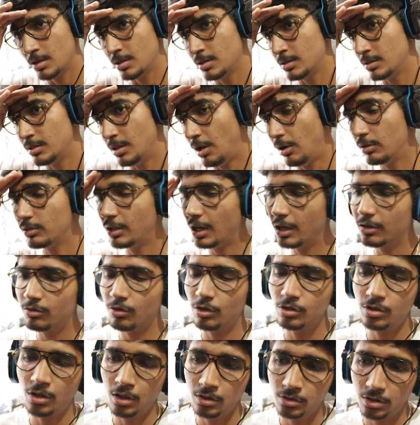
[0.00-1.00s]
Now that was
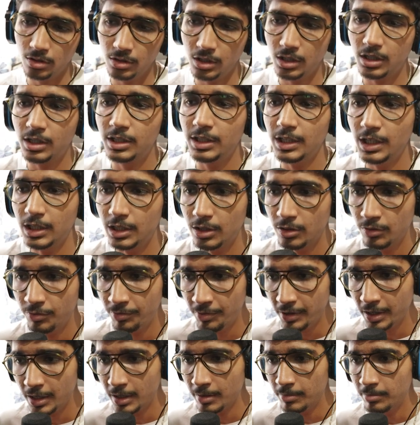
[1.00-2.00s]
also the creative
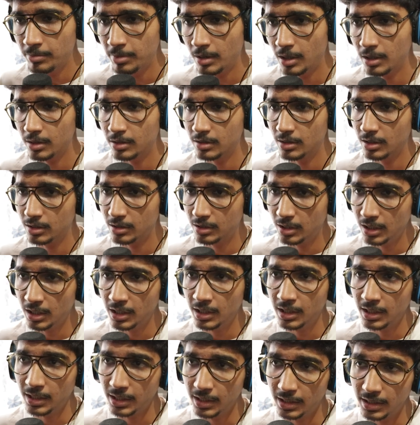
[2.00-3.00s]
way, but the thing
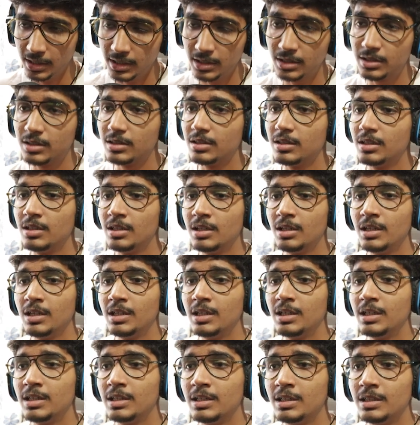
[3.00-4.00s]
is,
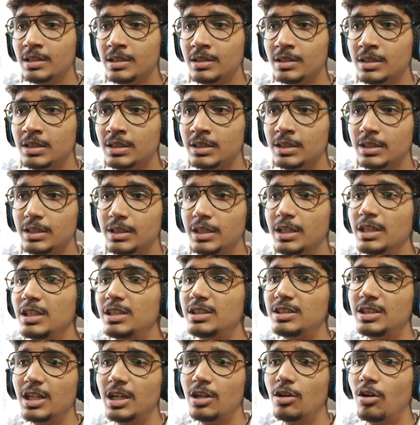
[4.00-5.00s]

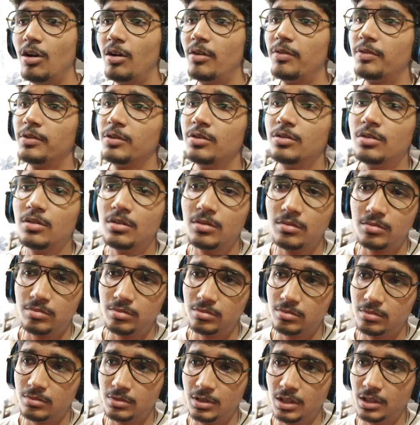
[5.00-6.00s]
instead of
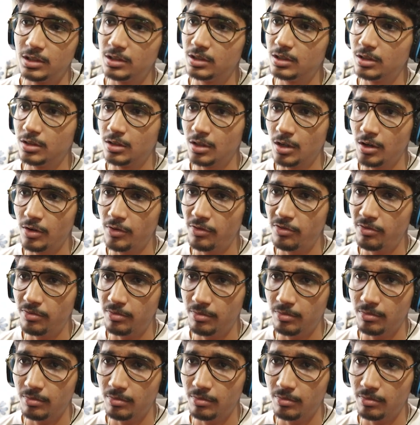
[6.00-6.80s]
this rough